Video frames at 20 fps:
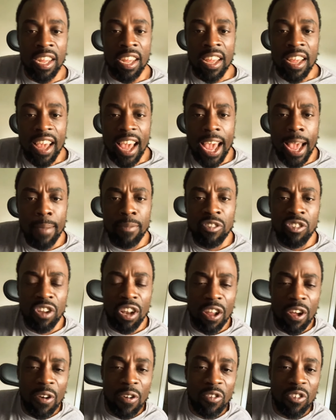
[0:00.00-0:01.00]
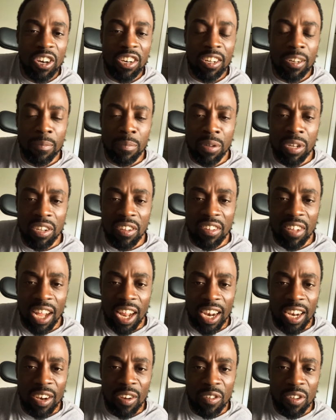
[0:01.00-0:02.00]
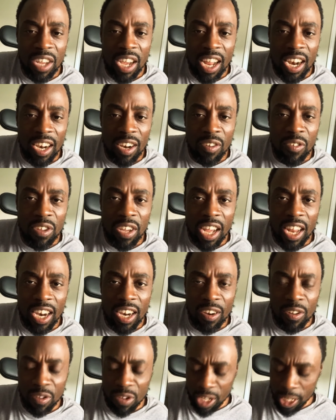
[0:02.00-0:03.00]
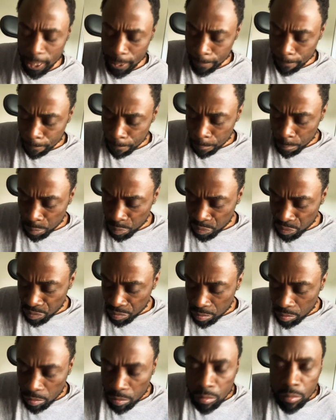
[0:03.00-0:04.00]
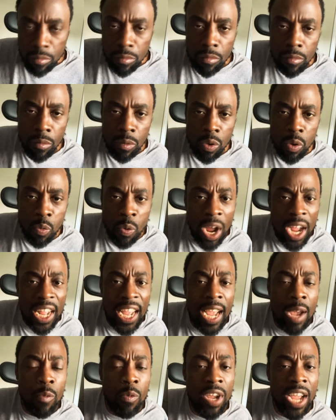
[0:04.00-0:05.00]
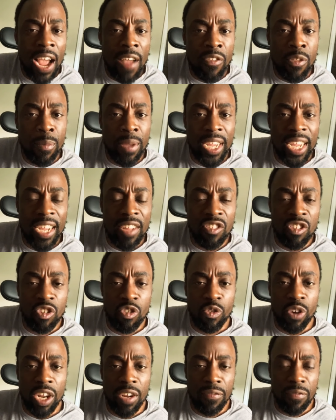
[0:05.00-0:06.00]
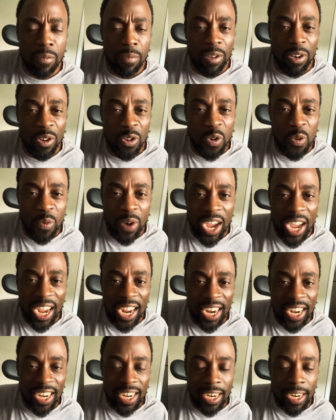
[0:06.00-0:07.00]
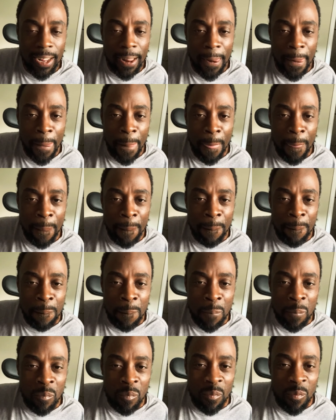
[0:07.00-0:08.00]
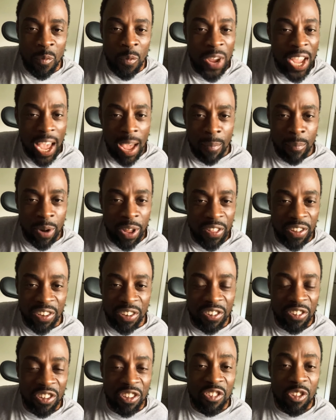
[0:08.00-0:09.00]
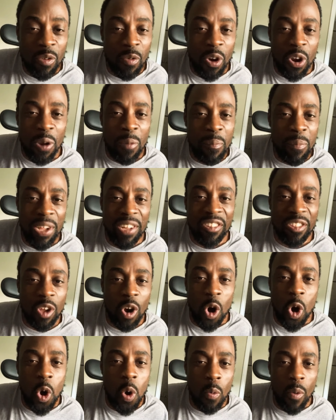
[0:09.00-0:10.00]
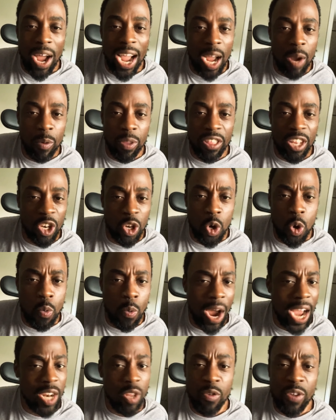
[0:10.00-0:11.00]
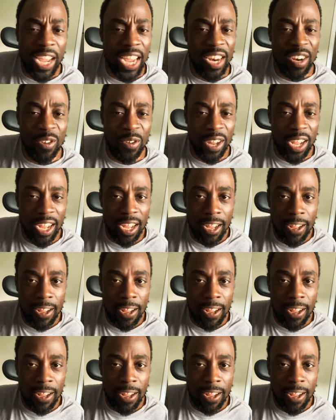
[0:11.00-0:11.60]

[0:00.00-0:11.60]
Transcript: Absalom, grace and peace. Hallelujah, hallelujah, hallelujah. Right? And we have to begin to drink from the new wine. We have brothers and sisters want to mix the old wine with the new wine. You can't do that.